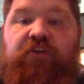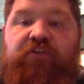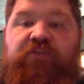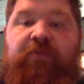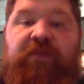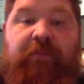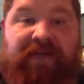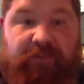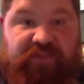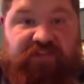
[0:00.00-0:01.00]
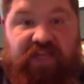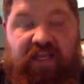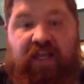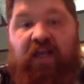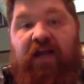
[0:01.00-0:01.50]
So somebody might be
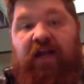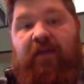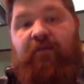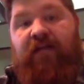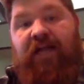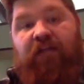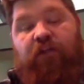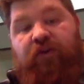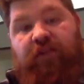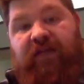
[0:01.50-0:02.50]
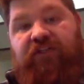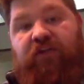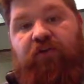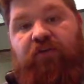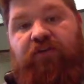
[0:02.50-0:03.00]
saying, I'm coloring my
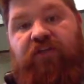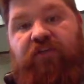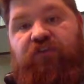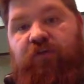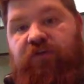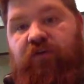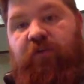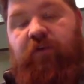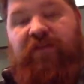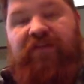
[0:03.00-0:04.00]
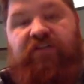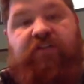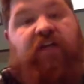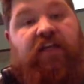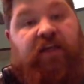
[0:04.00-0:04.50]
tone using a tube screamer because they're
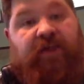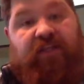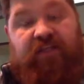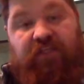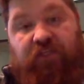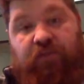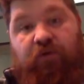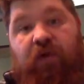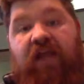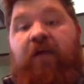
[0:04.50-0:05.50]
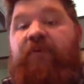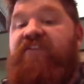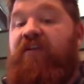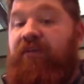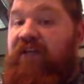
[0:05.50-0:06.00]
talking about EQ, but
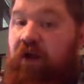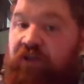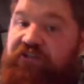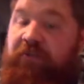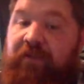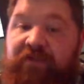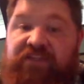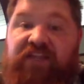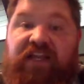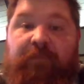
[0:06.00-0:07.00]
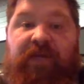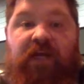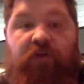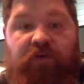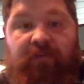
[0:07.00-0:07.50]
somebody also might be saying, I'm
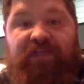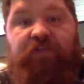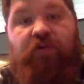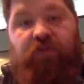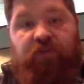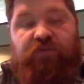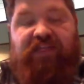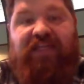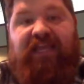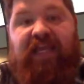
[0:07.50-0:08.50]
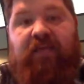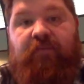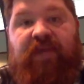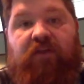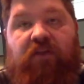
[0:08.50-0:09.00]
coloring my tone using a gain
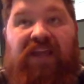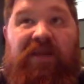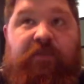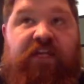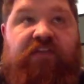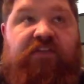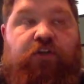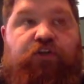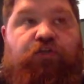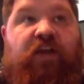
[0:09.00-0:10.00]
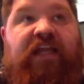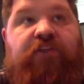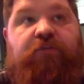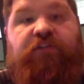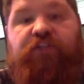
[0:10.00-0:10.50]
pedal because they're trying
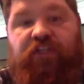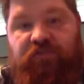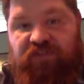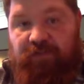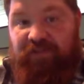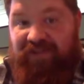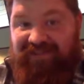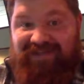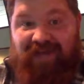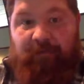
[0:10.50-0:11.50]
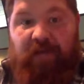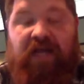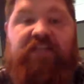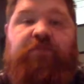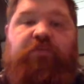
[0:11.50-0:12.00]
to achieve something that's not
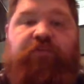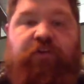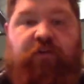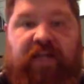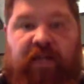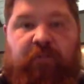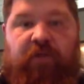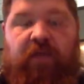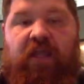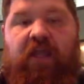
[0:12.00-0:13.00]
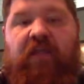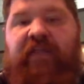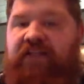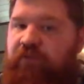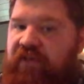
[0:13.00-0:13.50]
possible for their amp. And
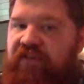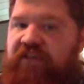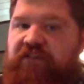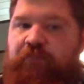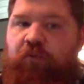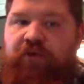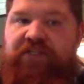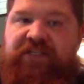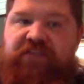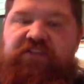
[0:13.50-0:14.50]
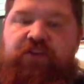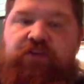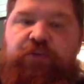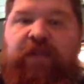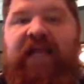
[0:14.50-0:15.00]
that's what I think is important to consider.
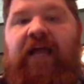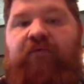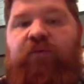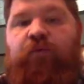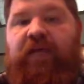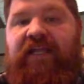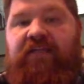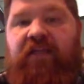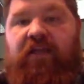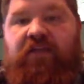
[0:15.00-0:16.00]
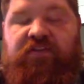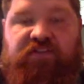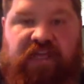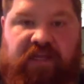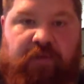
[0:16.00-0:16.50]
Do I have the right
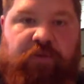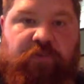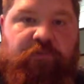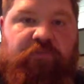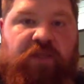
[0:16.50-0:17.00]
setup?